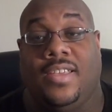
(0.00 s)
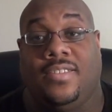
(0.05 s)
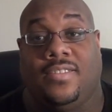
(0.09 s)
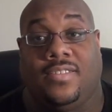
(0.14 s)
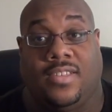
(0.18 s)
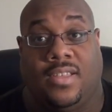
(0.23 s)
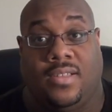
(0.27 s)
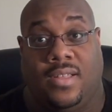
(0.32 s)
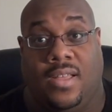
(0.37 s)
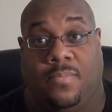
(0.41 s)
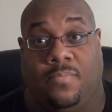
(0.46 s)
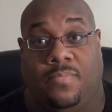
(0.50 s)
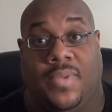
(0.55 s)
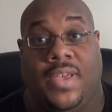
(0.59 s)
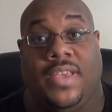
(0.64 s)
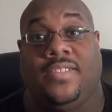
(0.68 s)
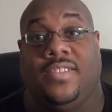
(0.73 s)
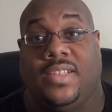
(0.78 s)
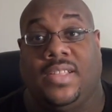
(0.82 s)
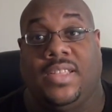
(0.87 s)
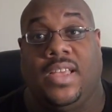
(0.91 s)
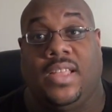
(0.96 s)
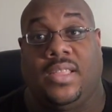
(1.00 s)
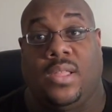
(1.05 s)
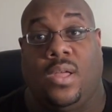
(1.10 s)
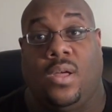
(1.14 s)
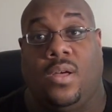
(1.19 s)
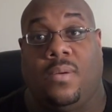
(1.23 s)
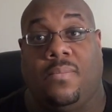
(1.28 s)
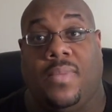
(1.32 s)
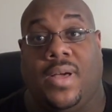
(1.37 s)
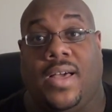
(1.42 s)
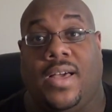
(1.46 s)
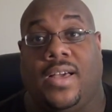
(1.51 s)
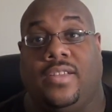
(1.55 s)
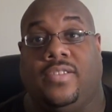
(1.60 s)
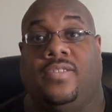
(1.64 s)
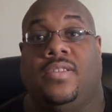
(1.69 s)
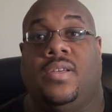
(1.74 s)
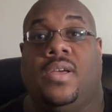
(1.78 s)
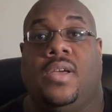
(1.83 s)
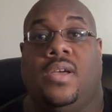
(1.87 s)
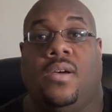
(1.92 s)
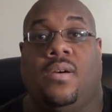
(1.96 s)
It's uh, basically a long
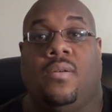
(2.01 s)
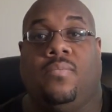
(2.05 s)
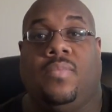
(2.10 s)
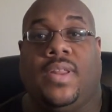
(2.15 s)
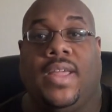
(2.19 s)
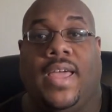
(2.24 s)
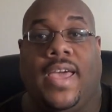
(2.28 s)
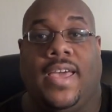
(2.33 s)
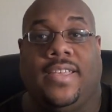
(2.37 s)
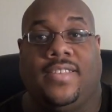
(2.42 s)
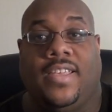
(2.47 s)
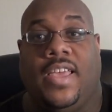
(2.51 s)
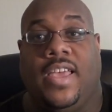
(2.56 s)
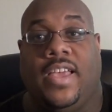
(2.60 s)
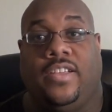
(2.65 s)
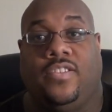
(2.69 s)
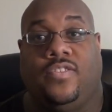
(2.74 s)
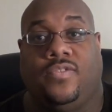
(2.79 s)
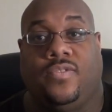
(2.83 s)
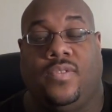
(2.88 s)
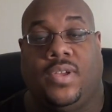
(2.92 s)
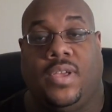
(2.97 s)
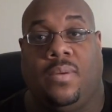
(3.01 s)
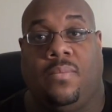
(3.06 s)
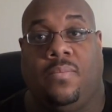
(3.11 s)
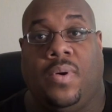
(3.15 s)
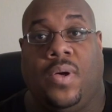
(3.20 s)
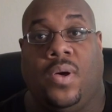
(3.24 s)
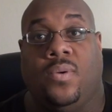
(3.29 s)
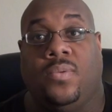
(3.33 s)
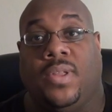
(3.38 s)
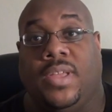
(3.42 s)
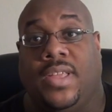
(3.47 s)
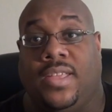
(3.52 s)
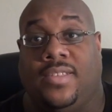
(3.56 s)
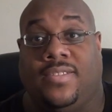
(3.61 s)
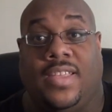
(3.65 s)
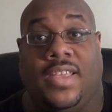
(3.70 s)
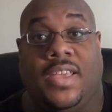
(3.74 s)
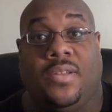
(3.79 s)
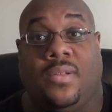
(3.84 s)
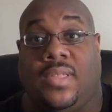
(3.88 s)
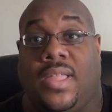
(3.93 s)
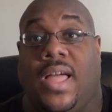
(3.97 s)
box, but it has an extra component. It's
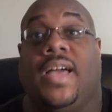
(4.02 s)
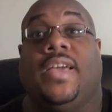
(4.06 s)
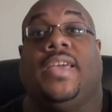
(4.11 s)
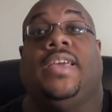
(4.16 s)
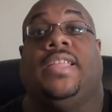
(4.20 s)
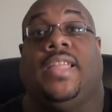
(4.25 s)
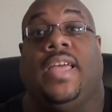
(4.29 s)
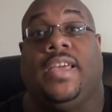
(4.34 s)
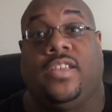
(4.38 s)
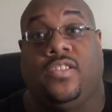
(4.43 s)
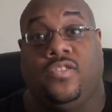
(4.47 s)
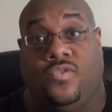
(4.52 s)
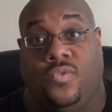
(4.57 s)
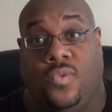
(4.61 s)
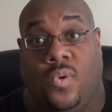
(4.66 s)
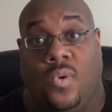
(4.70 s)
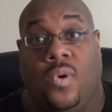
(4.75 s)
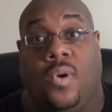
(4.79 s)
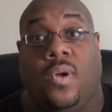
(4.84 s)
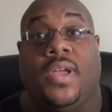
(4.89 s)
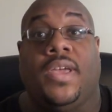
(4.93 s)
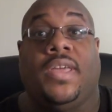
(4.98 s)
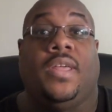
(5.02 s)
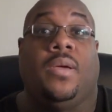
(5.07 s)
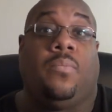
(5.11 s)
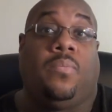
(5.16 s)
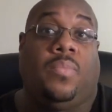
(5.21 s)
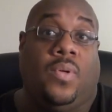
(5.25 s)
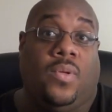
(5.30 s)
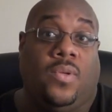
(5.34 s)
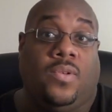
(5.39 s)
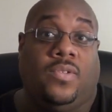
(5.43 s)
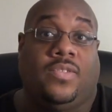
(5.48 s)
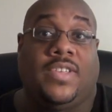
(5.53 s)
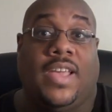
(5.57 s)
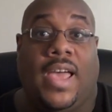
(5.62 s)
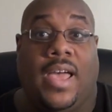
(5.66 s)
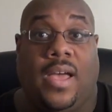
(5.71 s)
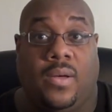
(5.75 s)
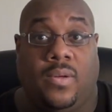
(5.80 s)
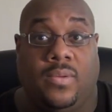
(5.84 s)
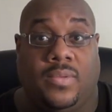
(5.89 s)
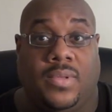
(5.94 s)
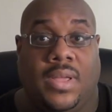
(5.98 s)
interlocking like a drawer, and it pulls
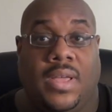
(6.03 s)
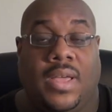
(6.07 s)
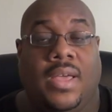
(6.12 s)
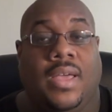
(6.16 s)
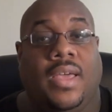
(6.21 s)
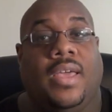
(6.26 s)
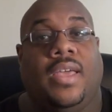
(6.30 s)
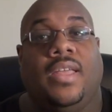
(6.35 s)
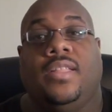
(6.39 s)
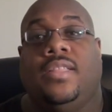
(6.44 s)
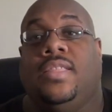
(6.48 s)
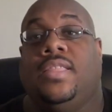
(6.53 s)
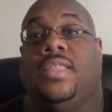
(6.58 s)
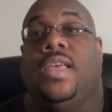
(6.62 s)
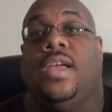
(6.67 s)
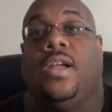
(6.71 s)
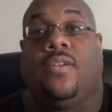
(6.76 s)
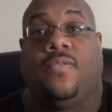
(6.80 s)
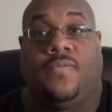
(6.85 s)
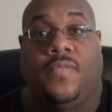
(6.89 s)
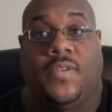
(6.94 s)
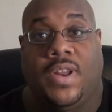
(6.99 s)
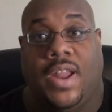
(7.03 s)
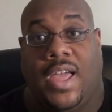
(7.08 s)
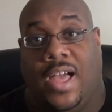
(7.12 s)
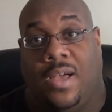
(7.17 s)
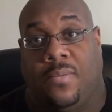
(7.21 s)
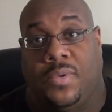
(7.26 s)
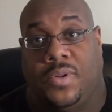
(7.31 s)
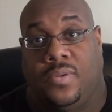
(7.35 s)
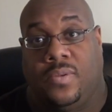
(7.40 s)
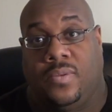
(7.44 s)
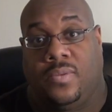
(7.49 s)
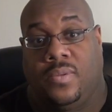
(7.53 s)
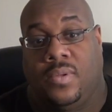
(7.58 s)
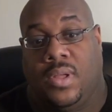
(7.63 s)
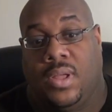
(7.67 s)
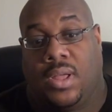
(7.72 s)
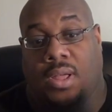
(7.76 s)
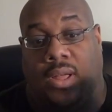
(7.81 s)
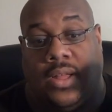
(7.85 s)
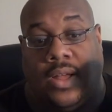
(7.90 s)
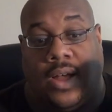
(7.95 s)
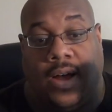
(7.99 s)
out. They're phenomenal.
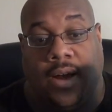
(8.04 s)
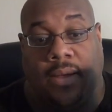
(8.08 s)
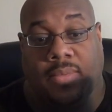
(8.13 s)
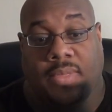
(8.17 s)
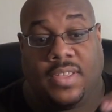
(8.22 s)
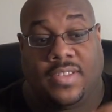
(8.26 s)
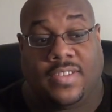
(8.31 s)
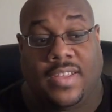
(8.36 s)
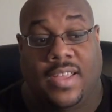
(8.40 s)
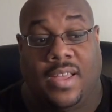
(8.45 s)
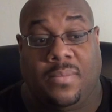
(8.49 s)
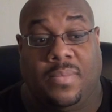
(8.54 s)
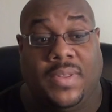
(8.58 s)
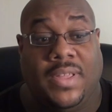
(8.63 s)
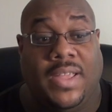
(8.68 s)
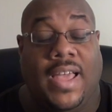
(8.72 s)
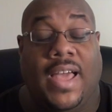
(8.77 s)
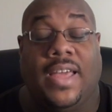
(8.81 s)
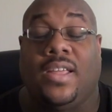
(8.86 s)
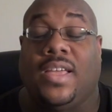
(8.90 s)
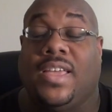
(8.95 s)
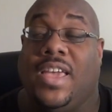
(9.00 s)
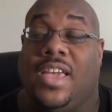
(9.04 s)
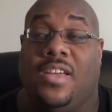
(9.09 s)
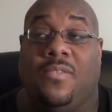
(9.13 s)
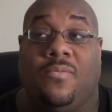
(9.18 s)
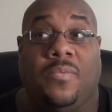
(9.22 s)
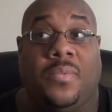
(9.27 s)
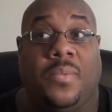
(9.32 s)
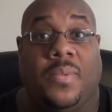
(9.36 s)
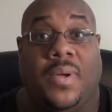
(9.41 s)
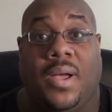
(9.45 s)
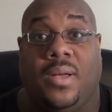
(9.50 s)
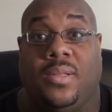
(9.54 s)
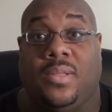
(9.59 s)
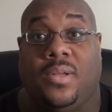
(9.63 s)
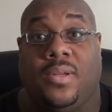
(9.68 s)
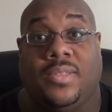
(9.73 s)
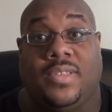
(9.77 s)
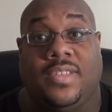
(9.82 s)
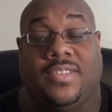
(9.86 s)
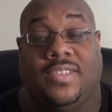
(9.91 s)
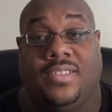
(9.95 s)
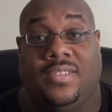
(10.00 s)
Uh, this company, I can't remember how
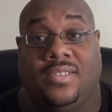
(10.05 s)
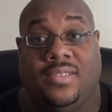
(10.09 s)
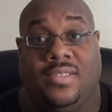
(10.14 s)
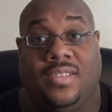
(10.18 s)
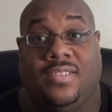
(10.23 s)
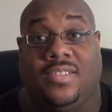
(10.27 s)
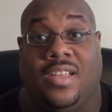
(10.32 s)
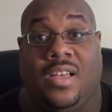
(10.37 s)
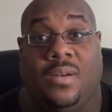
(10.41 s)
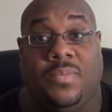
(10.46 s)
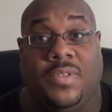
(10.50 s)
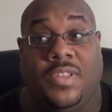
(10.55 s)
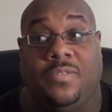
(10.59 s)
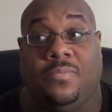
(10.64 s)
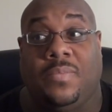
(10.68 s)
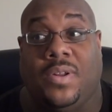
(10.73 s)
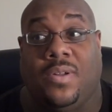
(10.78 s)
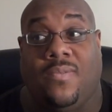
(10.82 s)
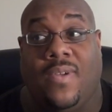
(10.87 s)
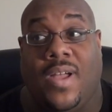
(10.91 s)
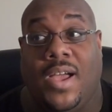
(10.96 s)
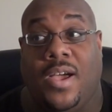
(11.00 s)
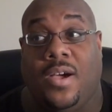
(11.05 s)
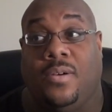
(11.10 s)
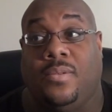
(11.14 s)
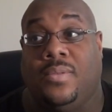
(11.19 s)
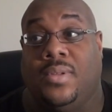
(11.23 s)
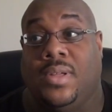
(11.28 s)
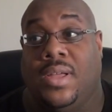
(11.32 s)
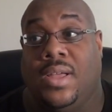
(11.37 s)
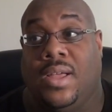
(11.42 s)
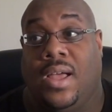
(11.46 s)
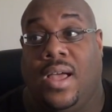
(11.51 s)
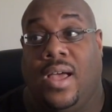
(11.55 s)
long this, this company's been around.